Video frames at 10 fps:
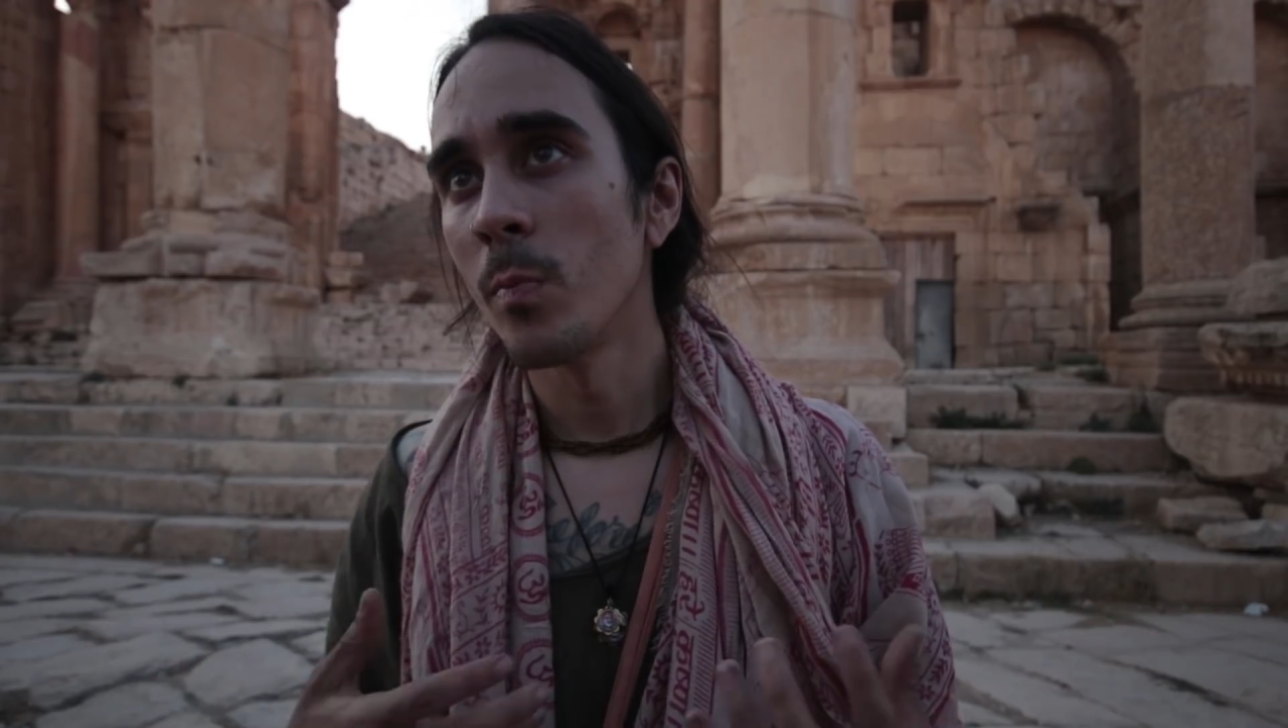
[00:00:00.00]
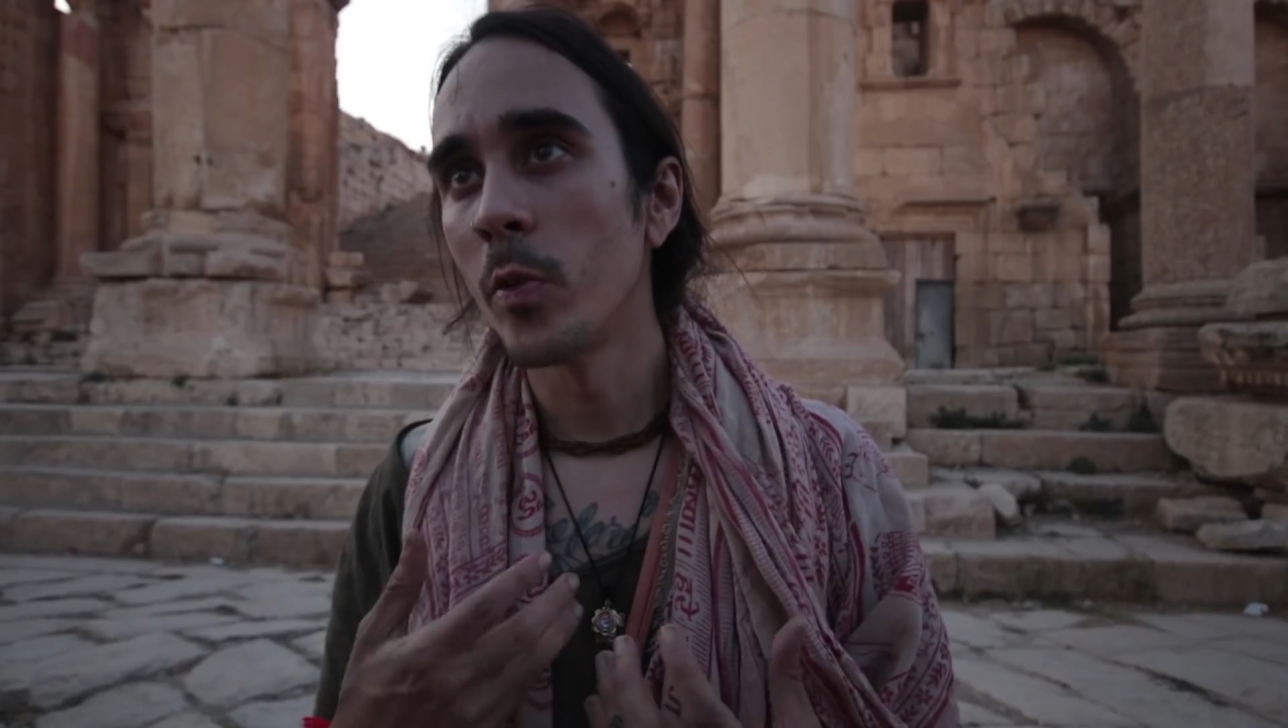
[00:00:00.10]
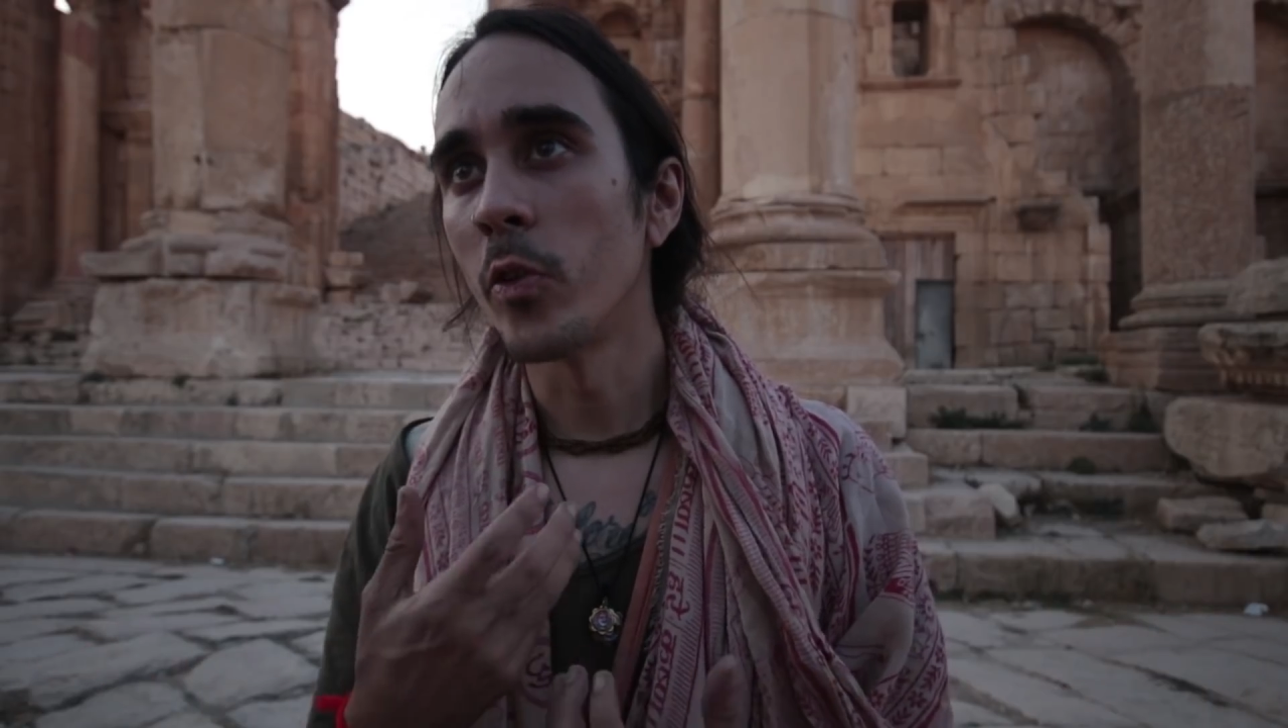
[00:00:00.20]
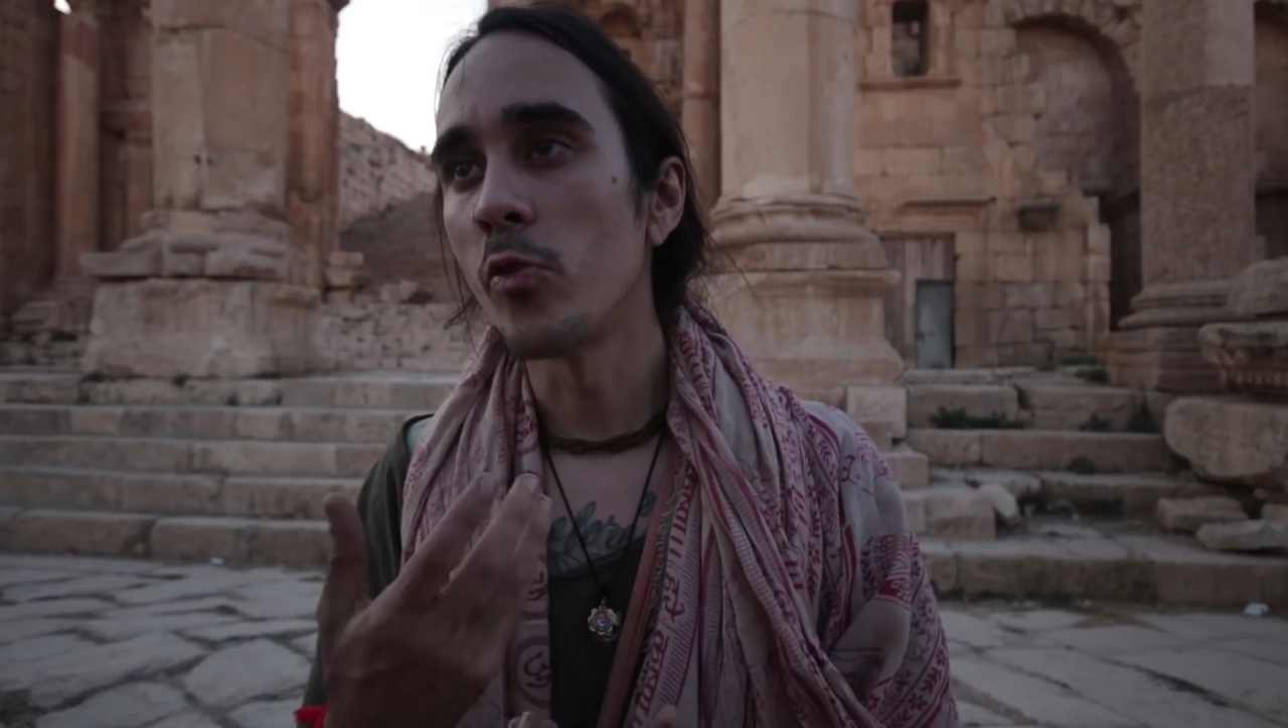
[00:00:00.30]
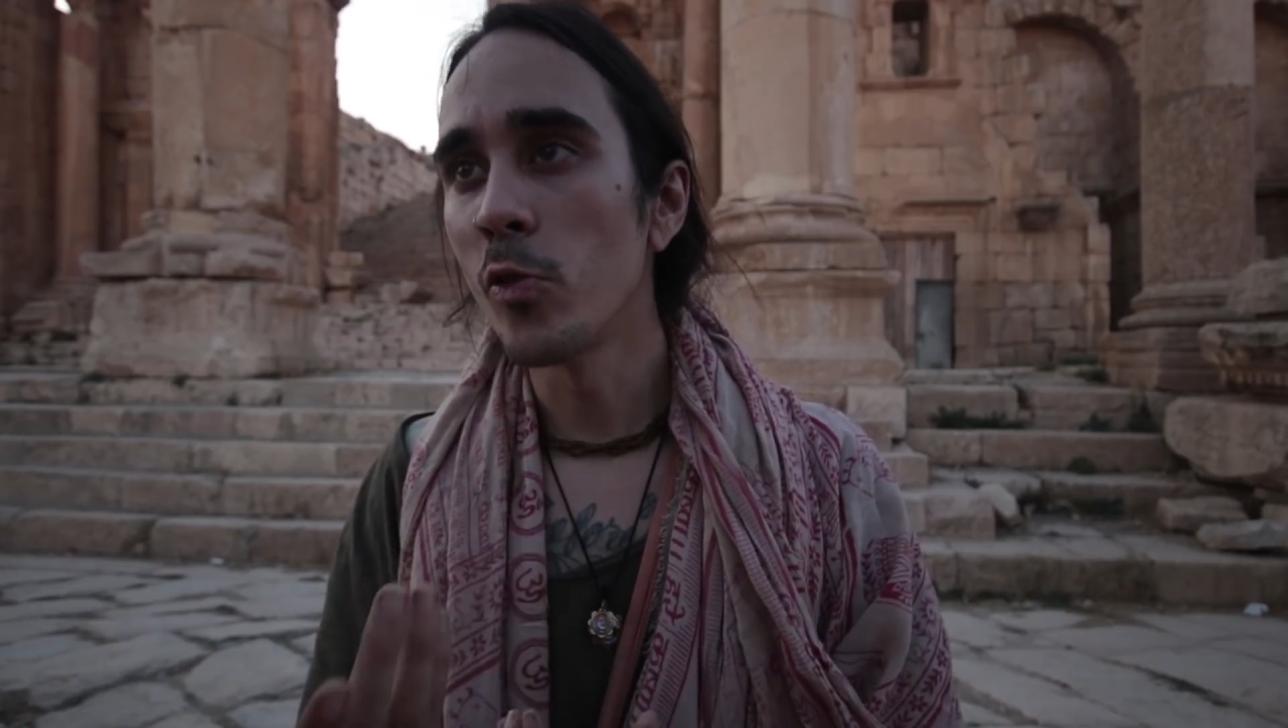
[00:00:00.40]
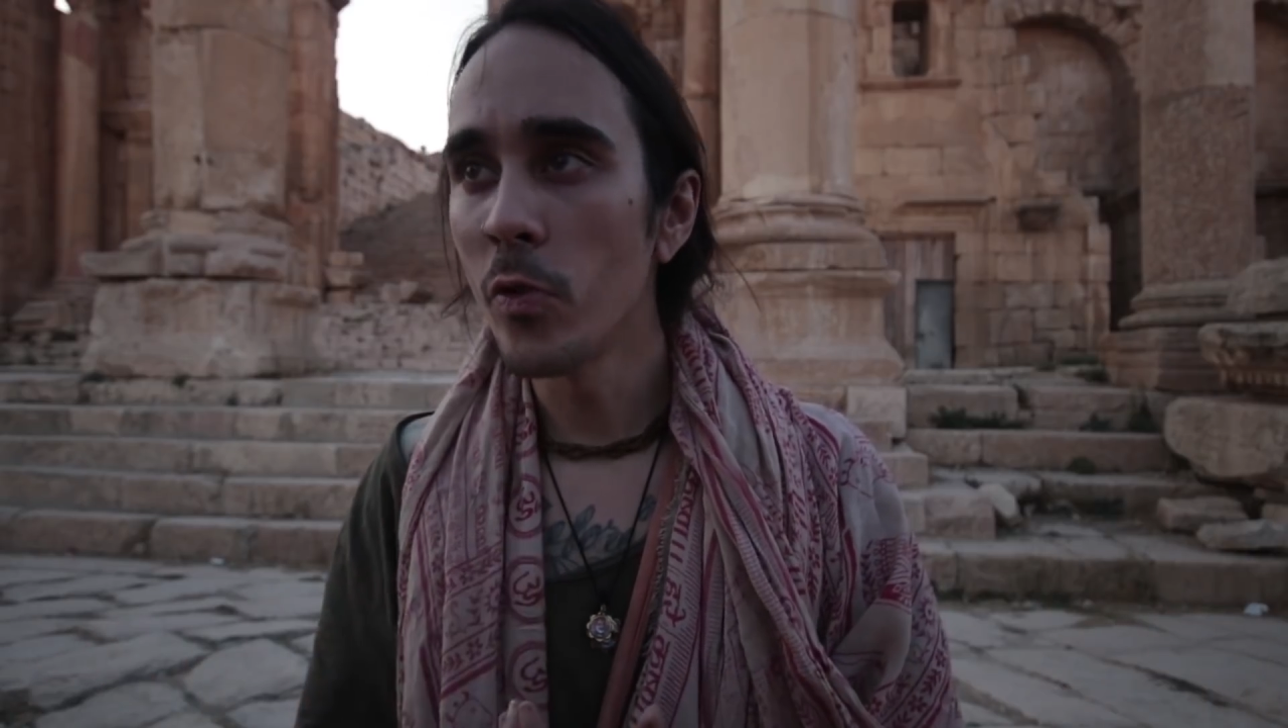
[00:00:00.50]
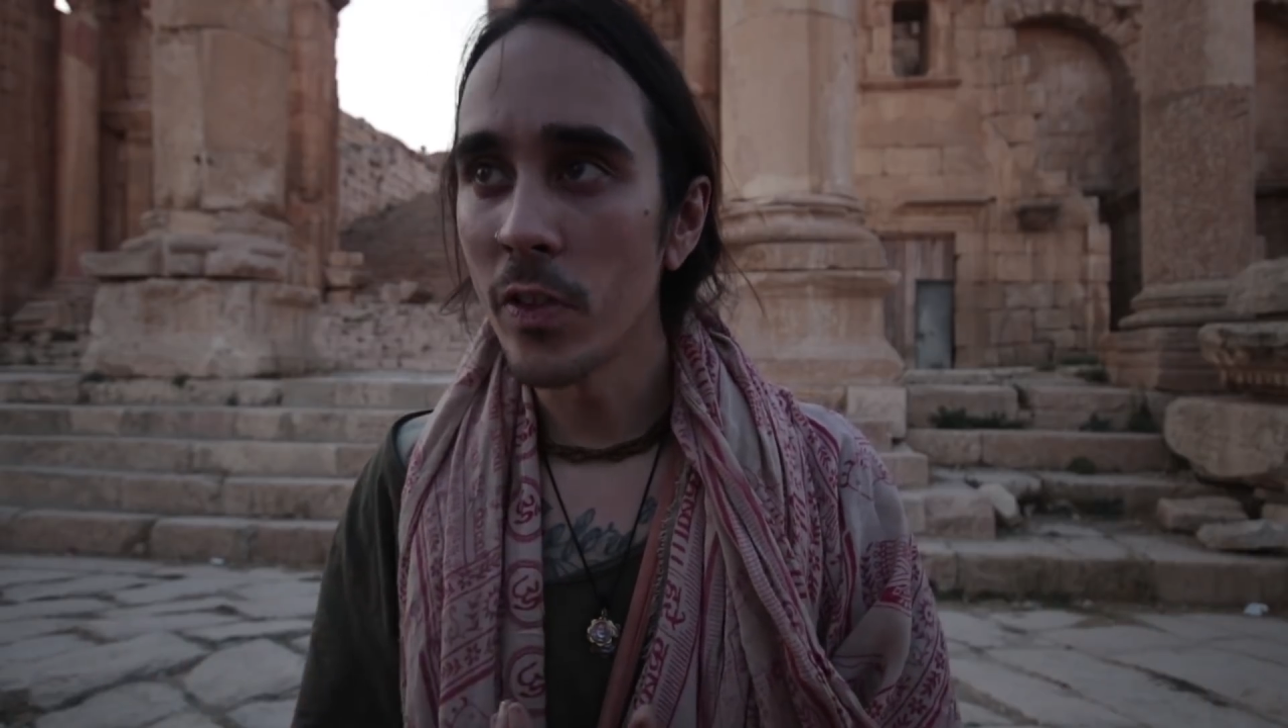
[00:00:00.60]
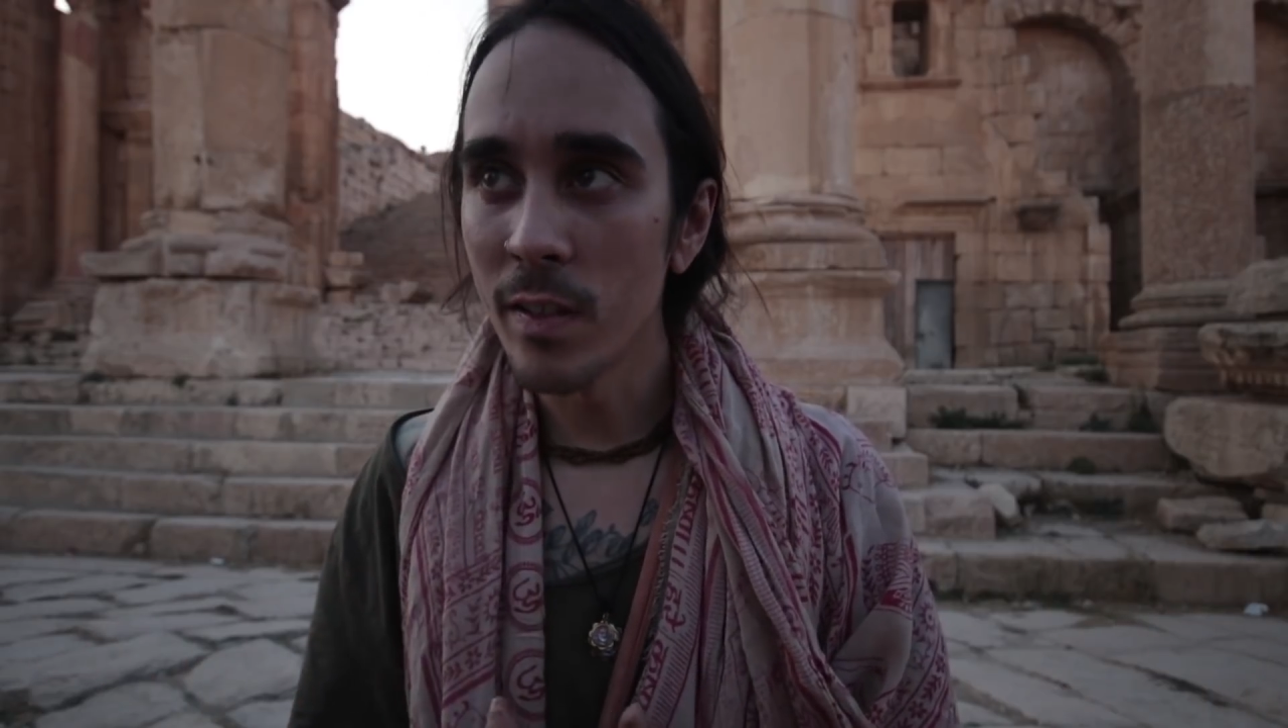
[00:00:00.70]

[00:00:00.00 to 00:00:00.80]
But the truth